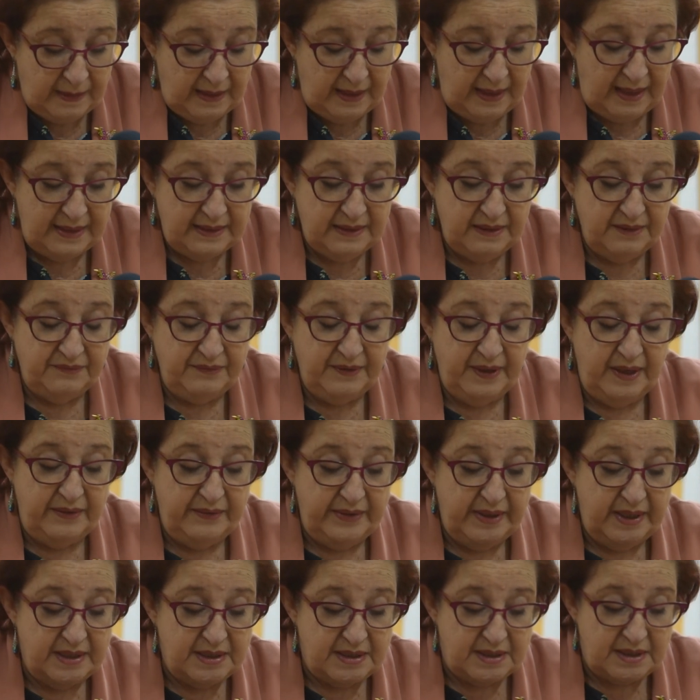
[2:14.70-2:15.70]
and the
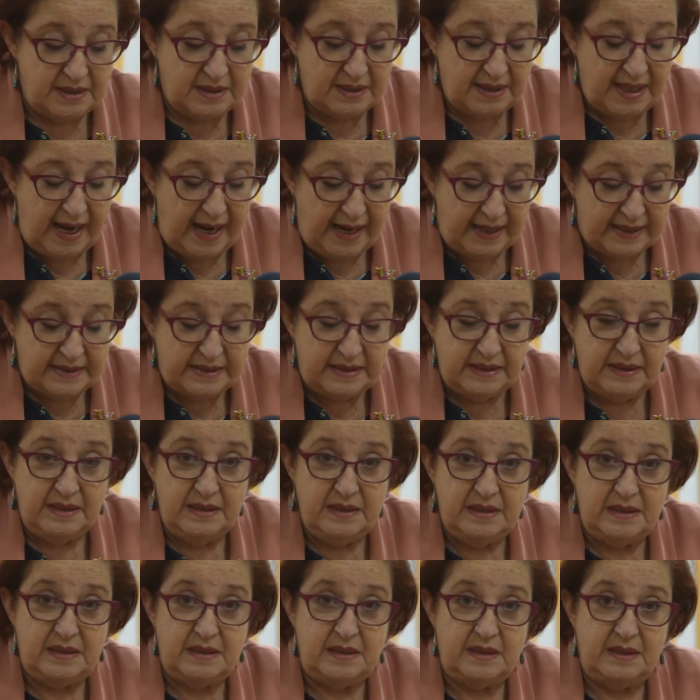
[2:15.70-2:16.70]
various
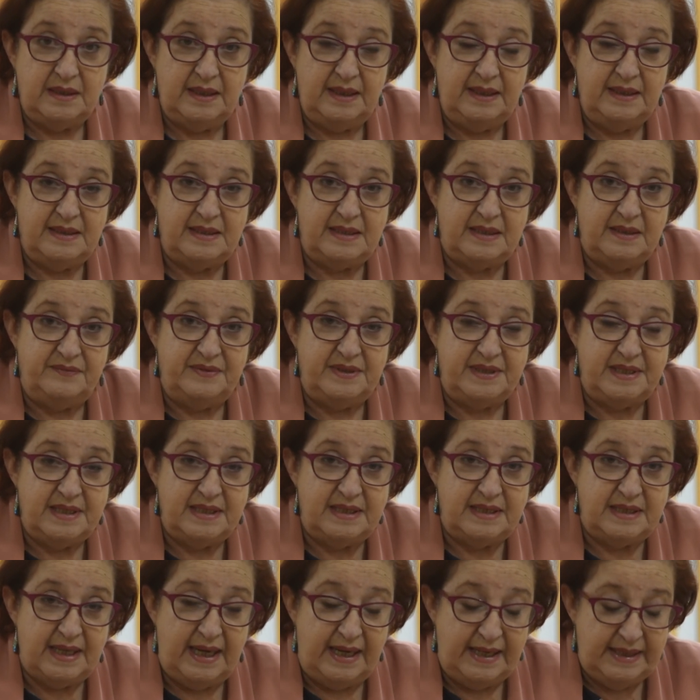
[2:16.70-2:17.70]
actors in civil
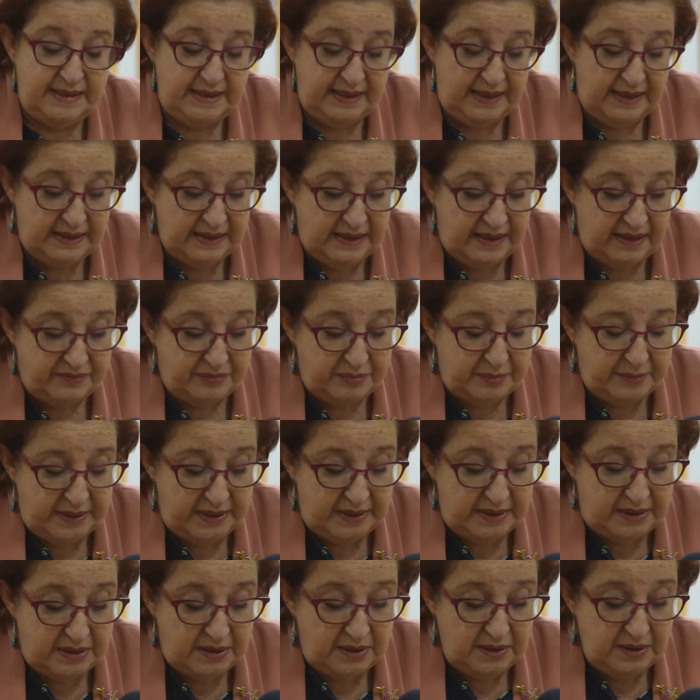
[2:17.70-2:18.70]
society and
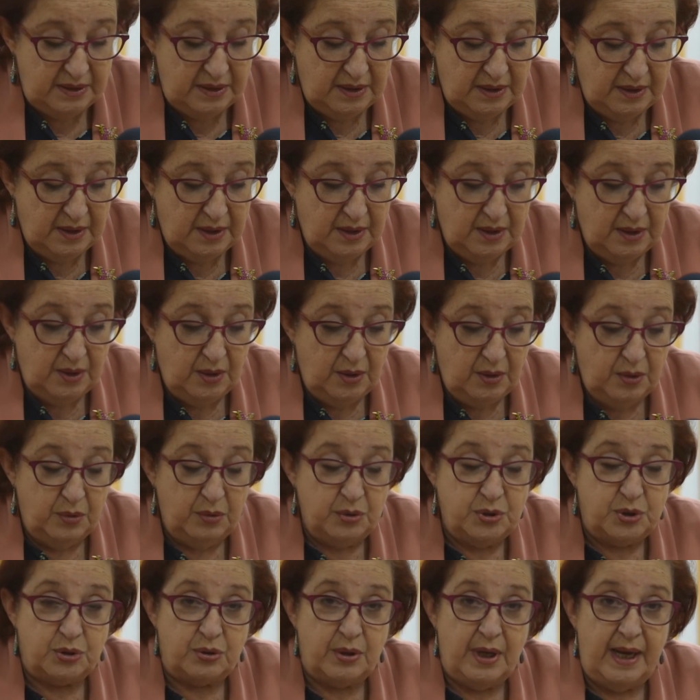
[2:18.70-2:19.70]
government
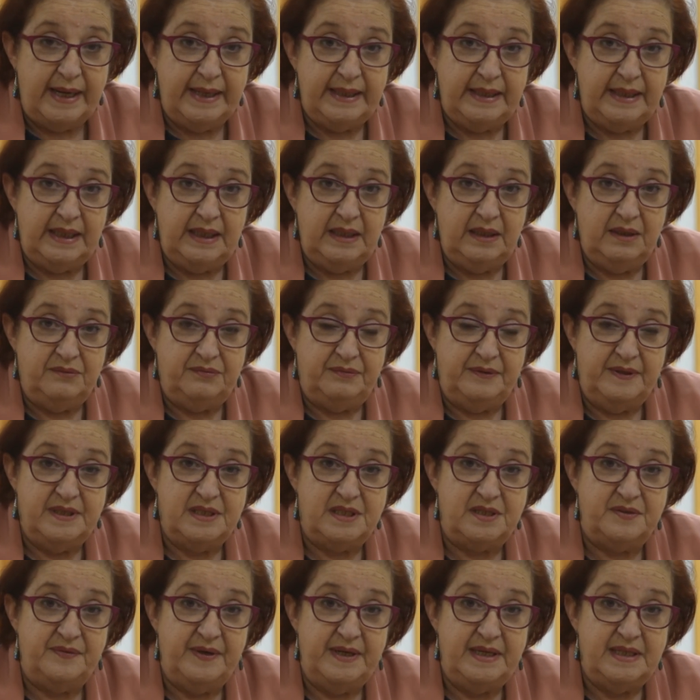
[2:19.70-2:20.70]
who tried in the
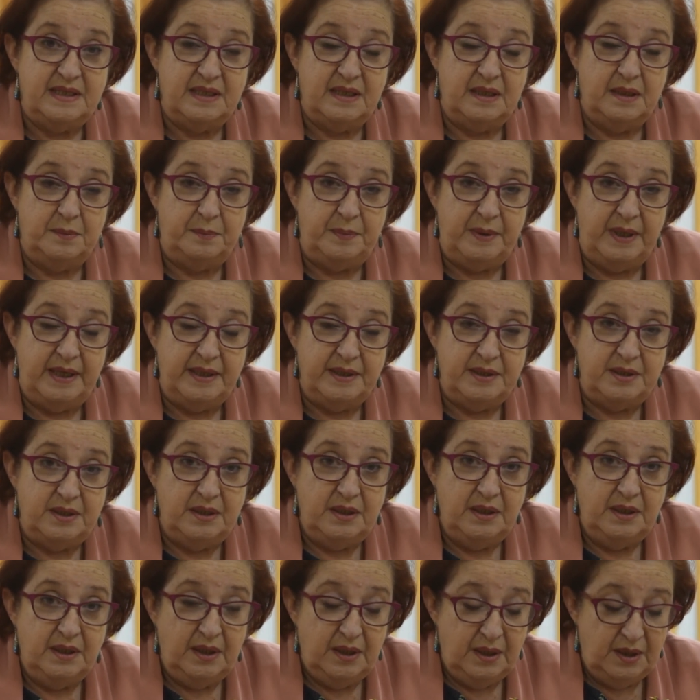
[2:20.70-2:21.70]
first phase of the flood
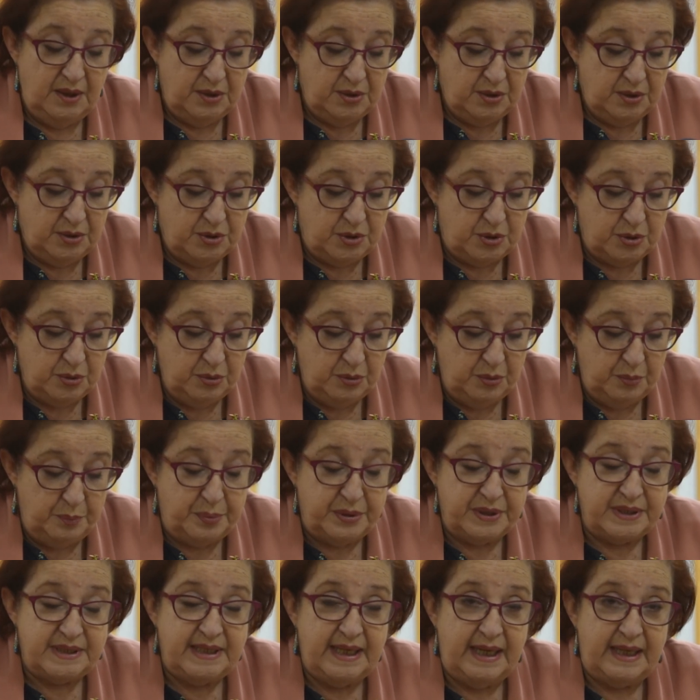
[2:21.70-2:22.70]
to
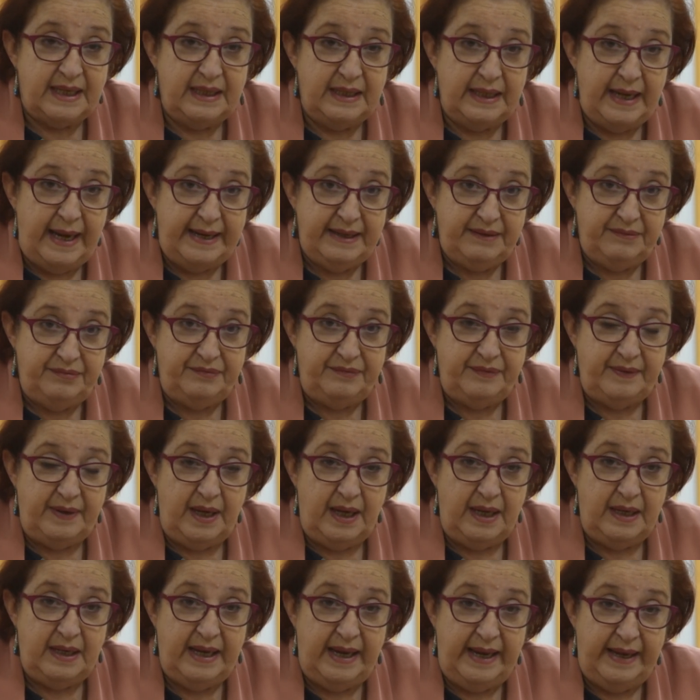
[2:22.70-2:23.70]
protect life
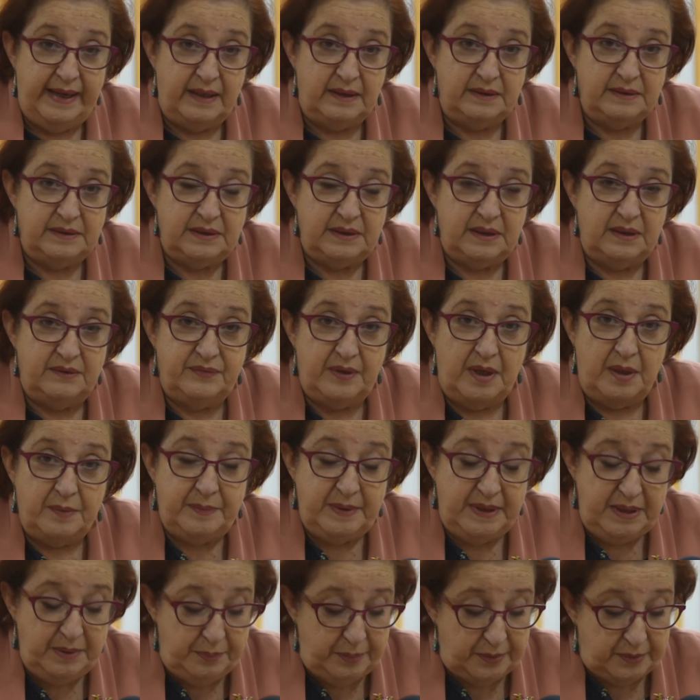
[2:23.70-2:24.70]
and health of our
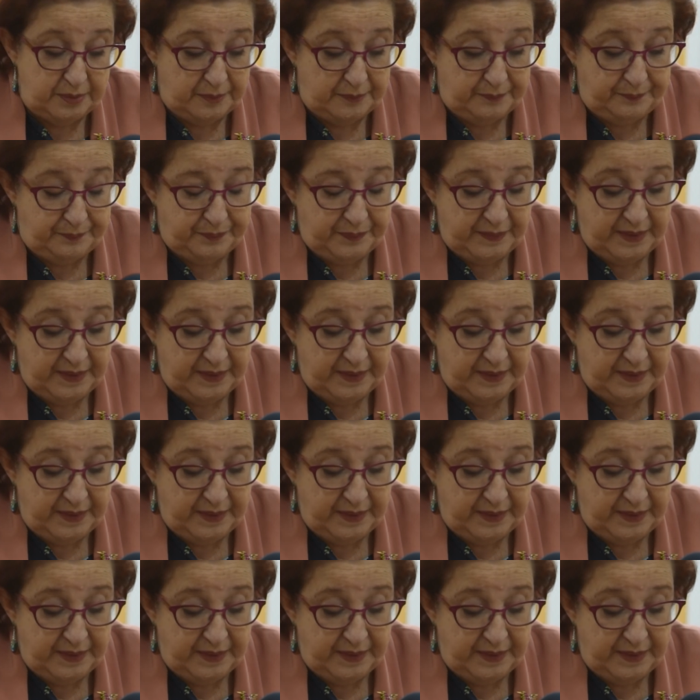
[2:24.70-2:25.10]
people.